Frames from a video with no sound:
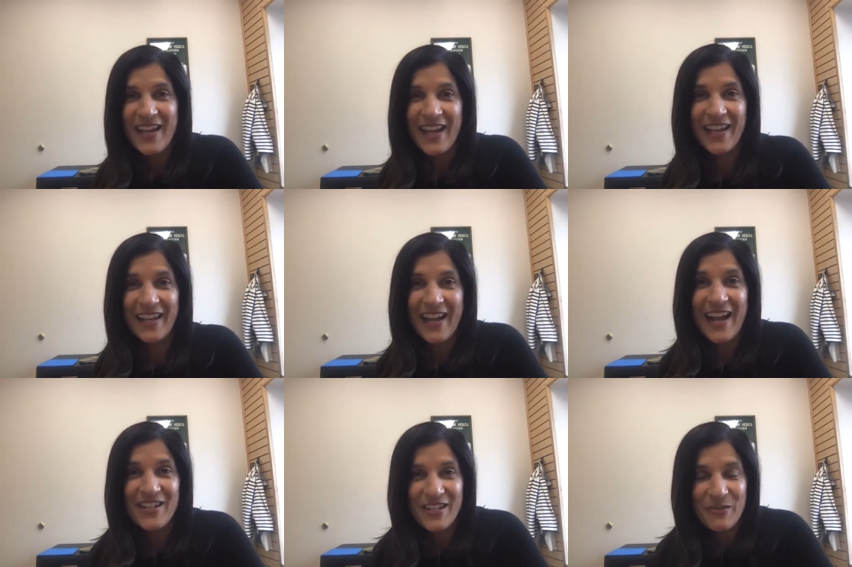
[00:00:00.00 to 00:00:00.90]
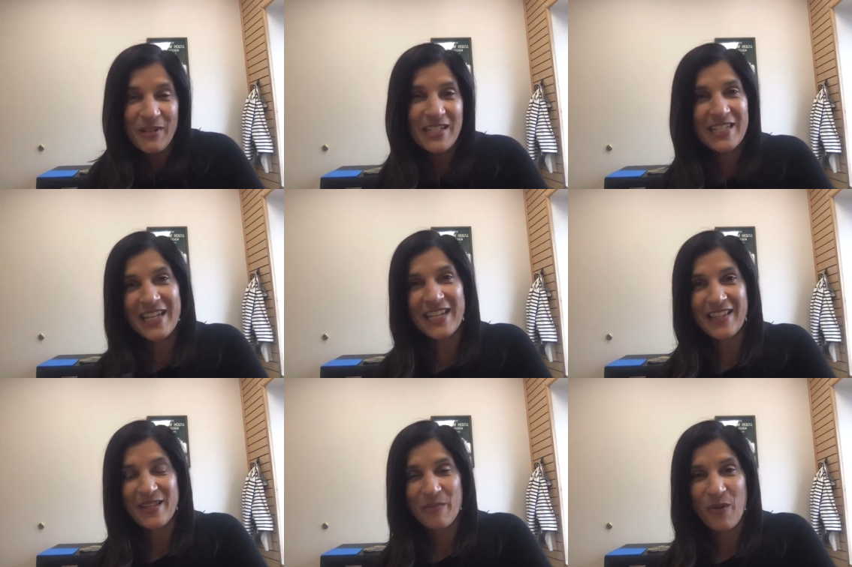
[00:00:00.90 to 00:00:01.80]
And I just wanted to
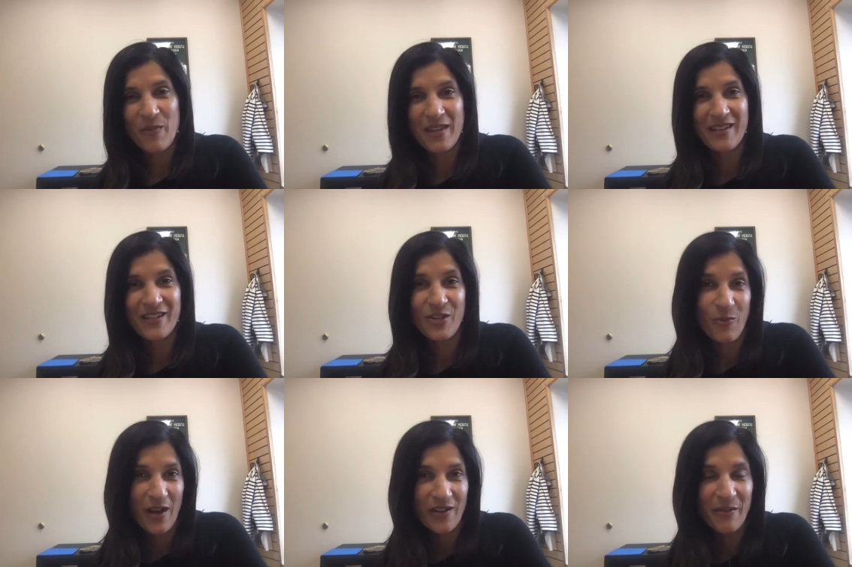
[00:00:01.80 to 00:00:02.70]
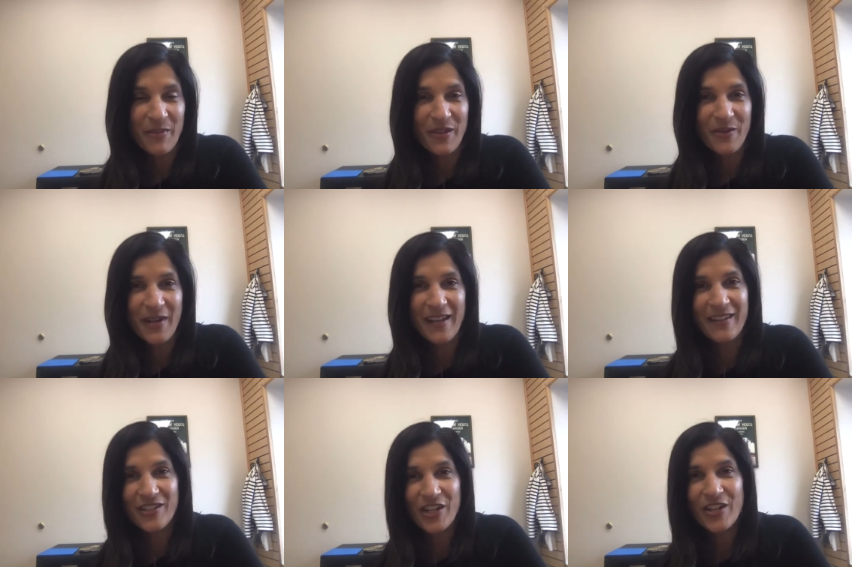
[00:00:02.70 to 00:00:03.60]
take this moment to welcome you
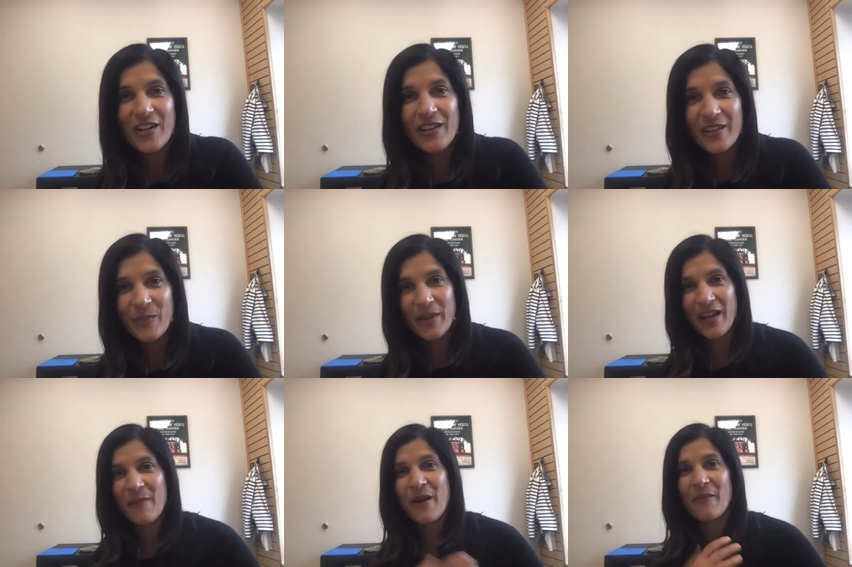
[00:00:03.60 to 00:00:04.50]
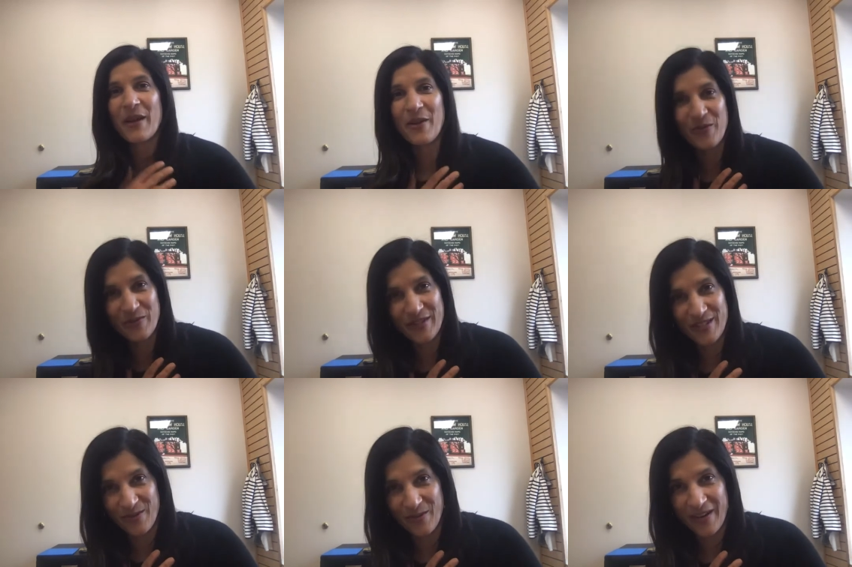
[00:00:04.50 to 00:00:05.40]
and to share a little bit about my own
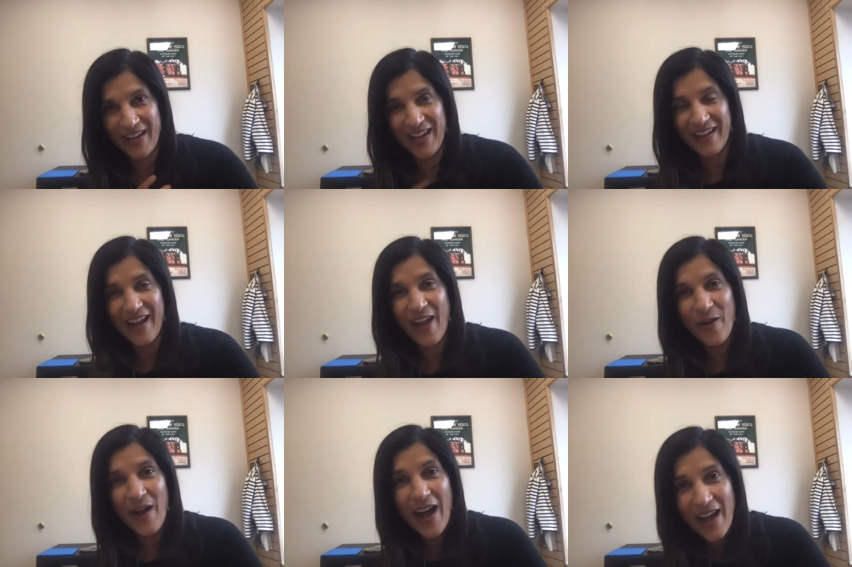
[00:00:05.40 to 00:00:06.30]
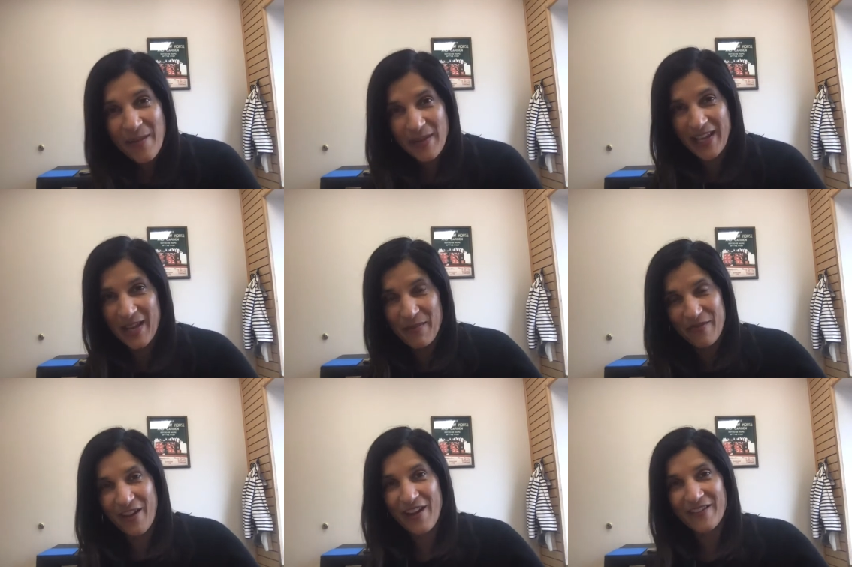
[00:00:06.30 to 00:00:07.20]
story and how I became
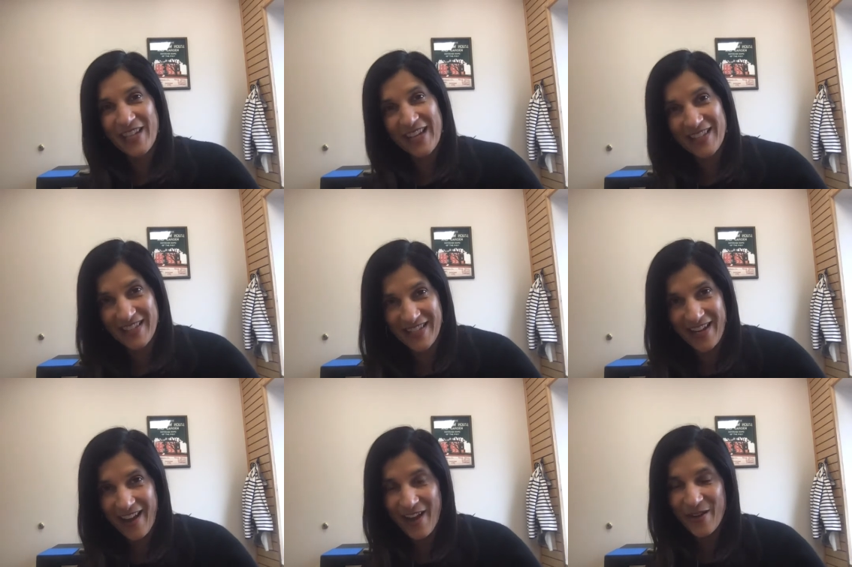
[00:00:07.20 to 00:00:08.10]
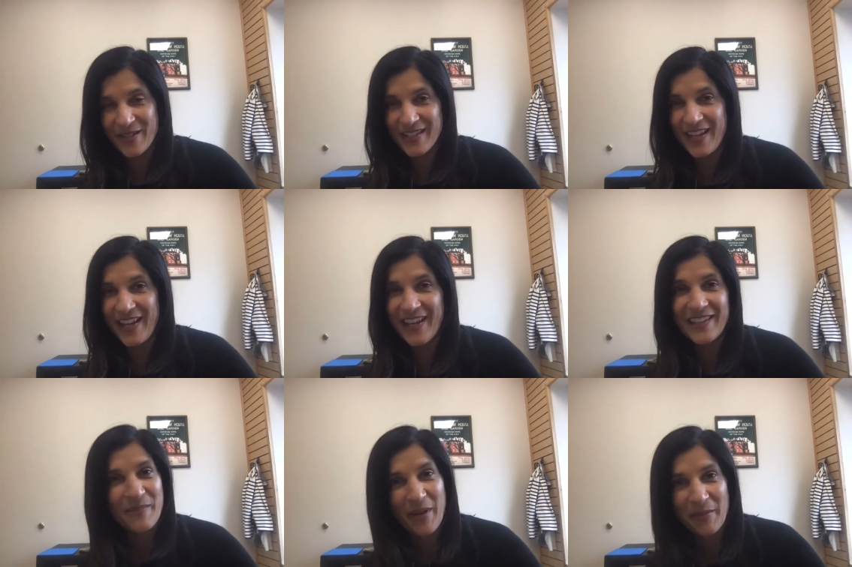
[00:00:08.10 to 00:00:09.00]
involved at the State House
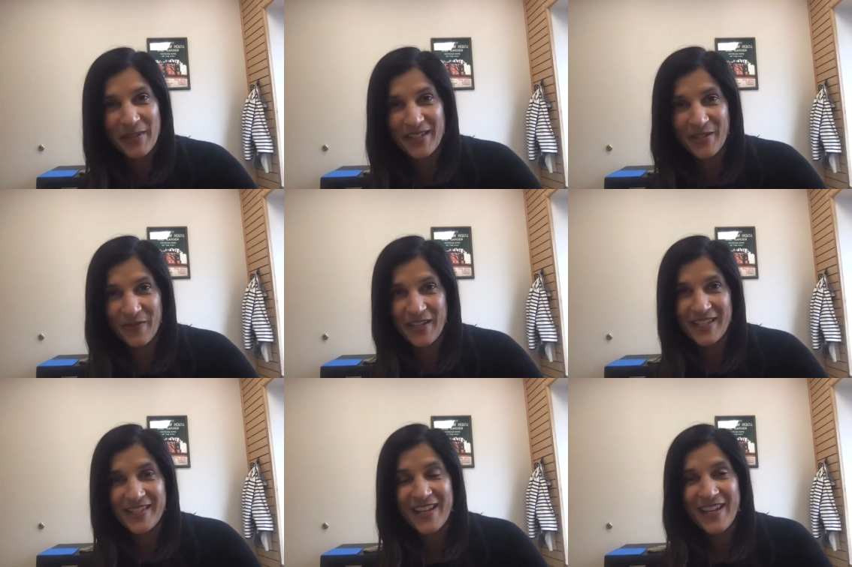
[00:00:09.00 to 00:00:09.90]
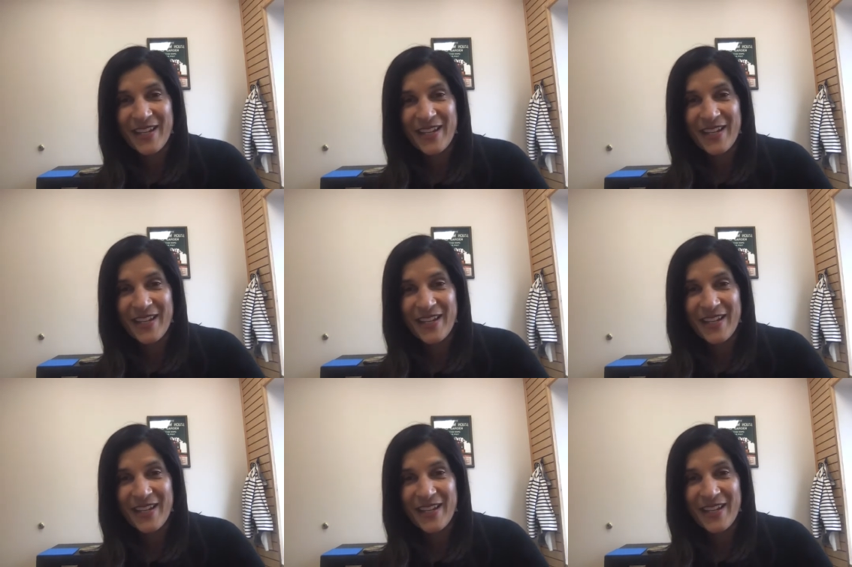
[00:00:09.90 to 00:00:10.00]
and in public service.